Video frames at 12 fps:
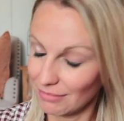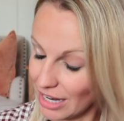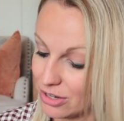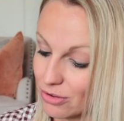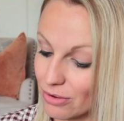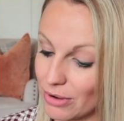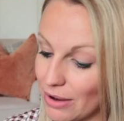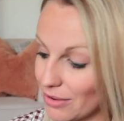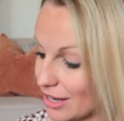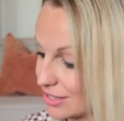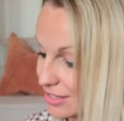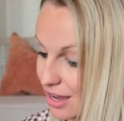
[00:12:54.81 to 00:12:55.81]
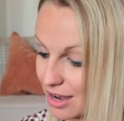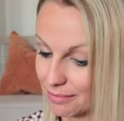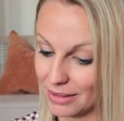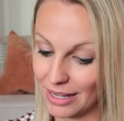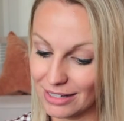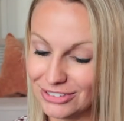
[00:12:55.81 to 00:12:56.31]
I knew it right when I saw it.
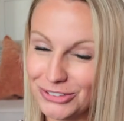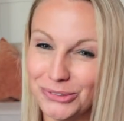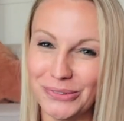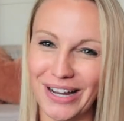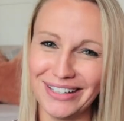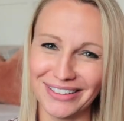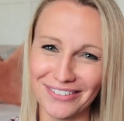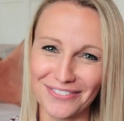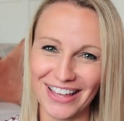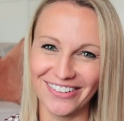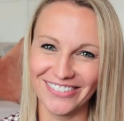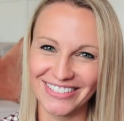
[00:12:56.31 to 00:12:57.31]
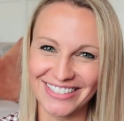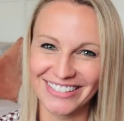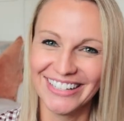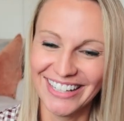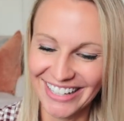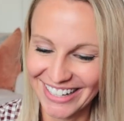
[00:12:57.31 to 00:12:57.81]
I'm like, ooh, I love those.
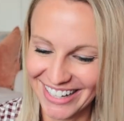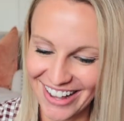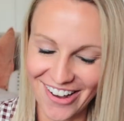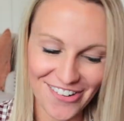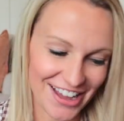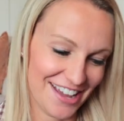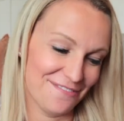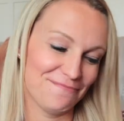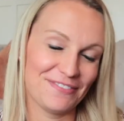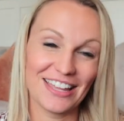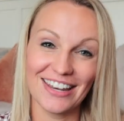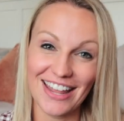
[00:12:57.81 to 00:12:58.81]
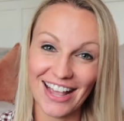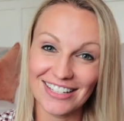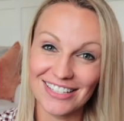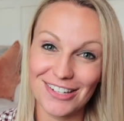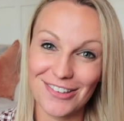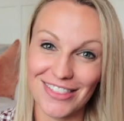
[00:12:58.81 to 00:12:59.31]
Okay, the
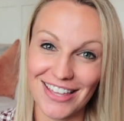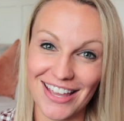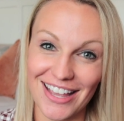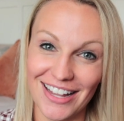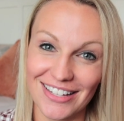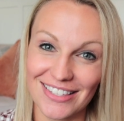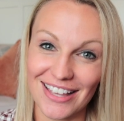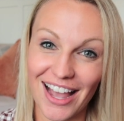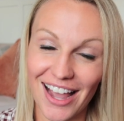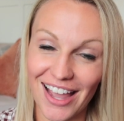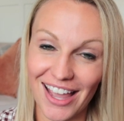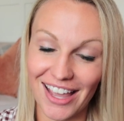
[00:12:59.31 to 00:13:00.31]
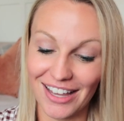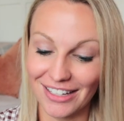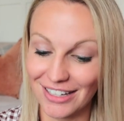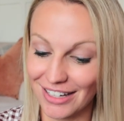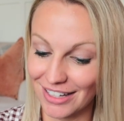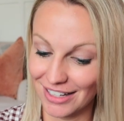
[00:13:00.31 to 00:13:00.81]
next two things I
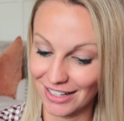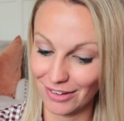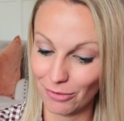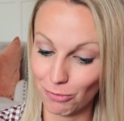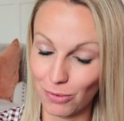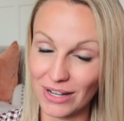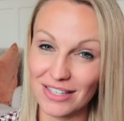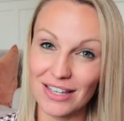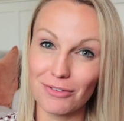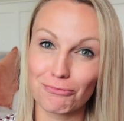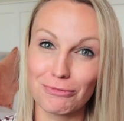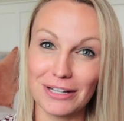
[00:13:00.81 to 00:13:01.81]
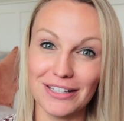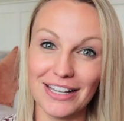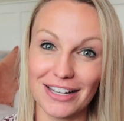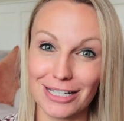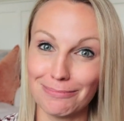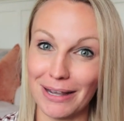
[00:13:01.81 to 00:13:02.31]
wasn't really
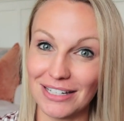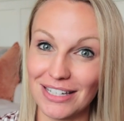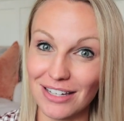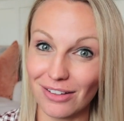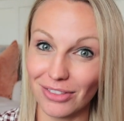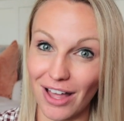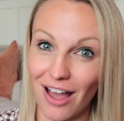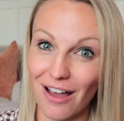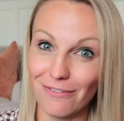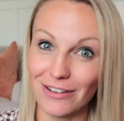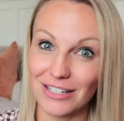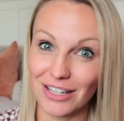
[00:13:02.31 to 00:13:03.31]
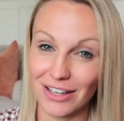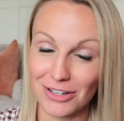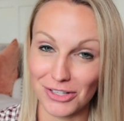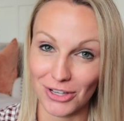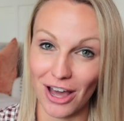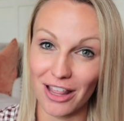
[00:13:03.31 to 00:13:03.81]
expecting to love until I
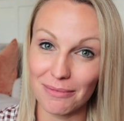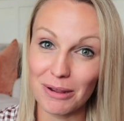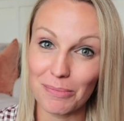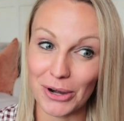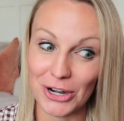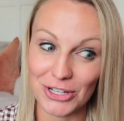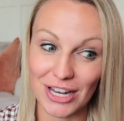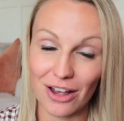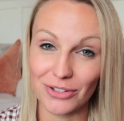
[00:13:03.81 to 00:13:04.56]
saw them in person.